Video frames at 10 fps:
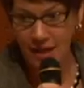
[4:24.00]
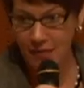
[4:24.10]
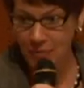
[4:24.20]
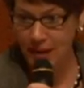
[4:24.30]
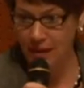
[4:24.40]
If
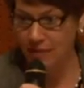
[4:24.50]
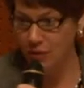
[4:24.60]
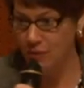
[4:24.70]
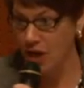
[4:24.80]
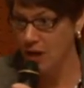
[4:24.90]
many of
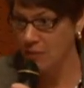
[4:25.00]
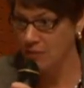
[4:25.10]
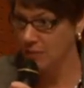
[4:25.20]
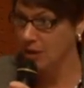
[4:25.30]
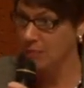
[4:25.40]
you know,
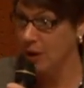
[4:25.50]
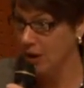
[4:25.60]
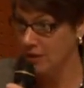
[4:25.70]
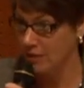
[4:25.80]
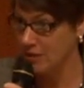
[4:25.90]
we've been a
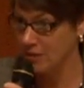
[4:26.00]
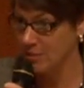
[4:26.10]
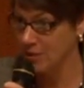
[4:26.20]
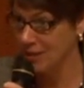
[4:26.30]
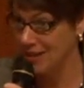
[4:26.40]
part of this
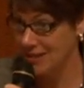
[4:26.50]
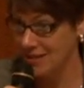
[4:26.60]
community